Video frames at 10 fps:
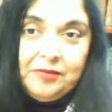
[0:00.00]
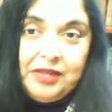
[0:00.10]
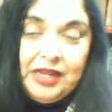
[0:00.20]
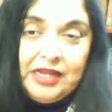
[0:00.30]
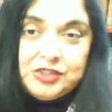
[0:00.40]

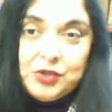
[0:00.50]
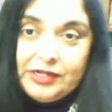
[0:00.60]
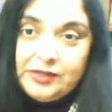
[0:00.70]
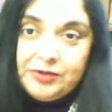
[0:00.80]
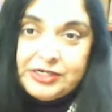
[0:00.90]
He
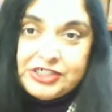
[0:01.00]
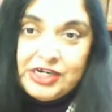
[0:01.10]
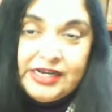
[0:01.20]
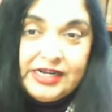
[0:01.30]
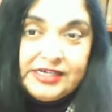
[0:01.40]
joined the British
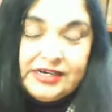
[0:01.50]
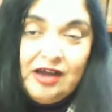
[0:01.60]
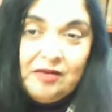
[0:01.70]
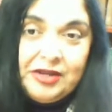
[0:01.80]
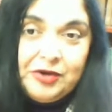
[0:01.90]
Indian
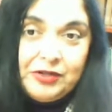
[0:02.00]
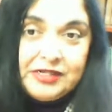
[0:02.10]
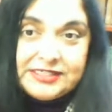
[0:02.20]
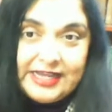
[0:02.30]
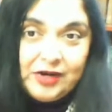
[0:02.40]
Army during
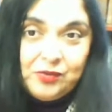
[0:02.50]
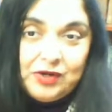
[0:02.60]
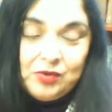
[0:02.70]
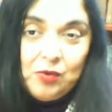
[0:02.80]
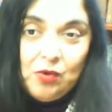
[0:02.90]
the Second
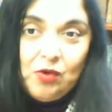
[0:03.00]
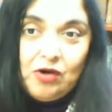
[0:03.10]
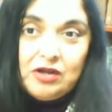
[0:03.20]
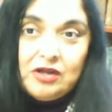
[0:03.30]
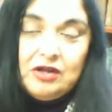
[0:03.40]
World War.
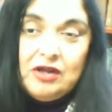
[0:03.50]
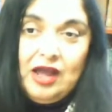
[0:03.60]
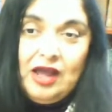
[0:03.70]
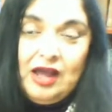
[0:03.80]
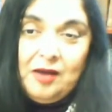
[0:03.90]

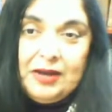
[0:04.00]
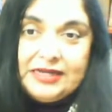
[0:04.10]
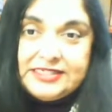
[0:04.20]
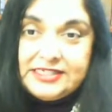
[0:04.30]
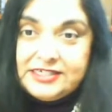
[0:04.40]
My
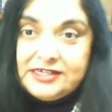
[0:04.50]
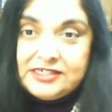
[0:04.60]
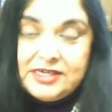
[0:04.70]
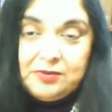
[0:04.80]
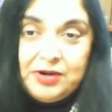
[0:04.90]
sisters
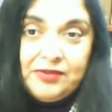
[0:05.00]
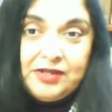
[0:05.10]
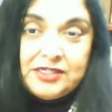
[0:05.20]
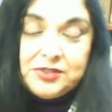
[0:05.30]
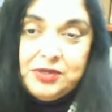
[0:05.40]
and
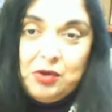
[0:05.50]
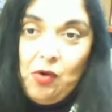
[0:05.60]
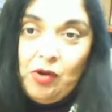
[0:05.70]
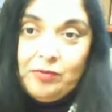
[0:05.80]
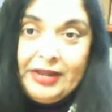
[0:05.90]
brothers, we
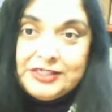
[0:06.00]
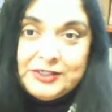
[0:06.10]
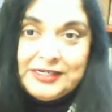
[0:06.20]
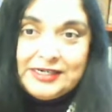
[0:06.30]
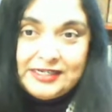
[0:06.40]
all
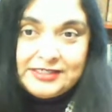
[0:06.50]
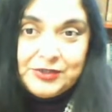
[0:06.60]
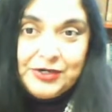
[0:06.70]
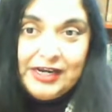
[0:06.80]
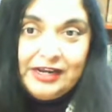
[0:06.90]
majored in
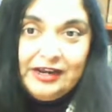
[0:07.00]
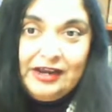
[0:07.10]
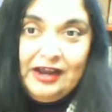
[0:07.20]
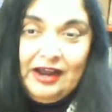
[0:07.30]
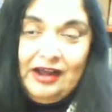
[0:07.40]
history.
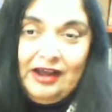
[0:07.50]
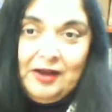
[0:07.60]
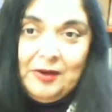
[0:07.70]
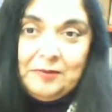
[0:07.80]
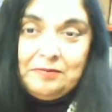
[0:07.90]

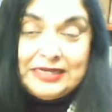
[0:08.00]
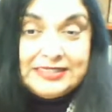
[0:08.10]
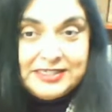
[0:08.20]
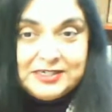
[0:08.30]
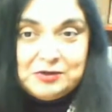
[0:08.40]
My
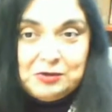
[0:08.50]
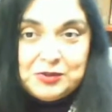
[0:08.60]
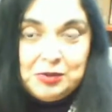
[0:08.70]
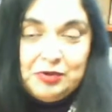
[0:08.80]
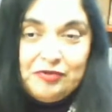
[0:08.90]
sister's
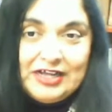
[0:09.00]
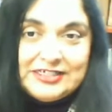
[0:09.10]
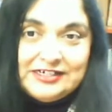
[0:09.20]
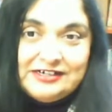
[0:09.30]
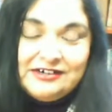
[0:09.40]
also a
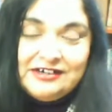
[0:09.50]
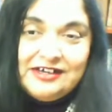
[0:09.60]
professor.